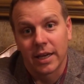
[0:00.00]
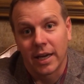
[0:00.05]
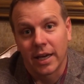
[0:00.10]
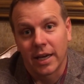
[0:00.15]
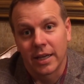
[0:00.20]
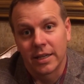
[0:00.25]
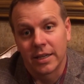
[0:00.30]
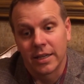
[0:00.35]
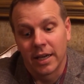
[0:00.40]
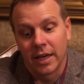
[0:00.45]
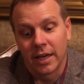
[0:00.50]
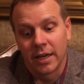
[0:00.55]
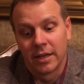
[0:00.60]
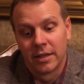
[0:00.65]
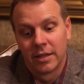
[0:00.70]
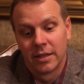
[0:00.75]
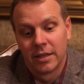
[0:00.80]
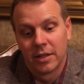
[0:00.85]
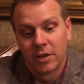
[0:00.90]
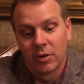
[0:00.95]
and
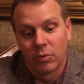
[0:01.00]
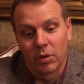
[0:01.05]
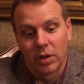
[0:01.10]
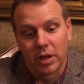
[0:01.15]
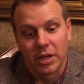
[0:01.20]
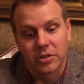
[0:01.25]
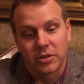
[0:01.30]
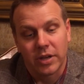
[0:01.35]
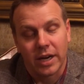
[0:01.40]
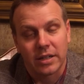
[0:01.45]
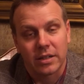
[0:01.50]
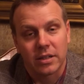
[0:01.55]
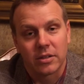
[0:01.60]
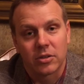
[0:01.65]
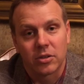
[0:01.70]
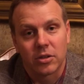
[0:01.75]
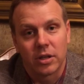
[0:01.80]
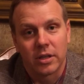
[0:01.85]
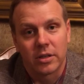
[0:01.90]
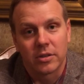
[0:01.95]
really
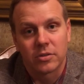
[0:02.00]
attracted